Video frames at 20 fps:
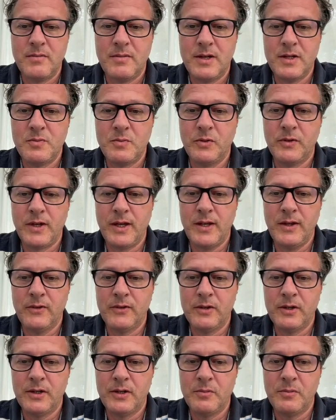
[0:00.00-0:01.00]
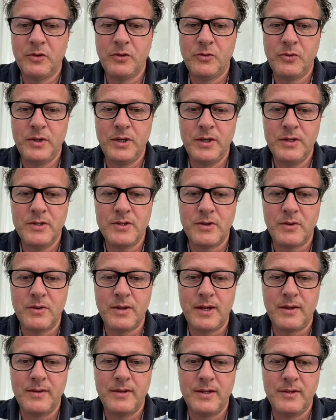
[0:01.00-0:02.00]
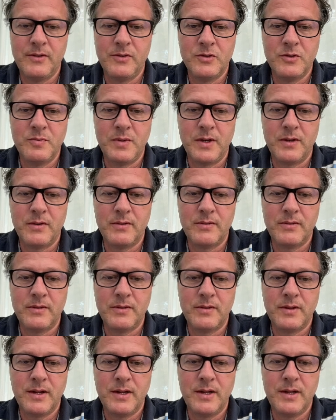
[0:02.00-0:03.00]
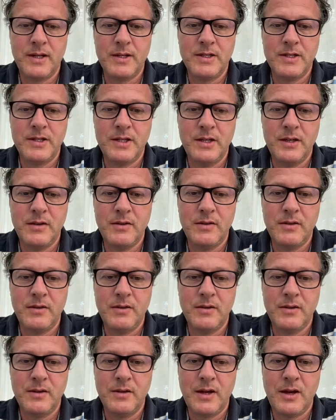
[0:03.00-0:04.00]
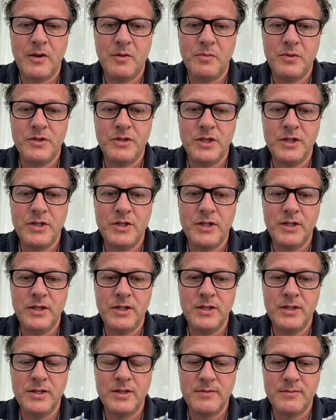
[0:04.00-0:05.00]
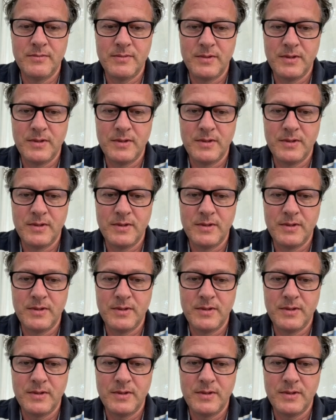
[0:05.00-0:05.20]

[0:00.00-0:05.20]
Let's put enter here in between. So yeah, that looks better. Let's see how the position is.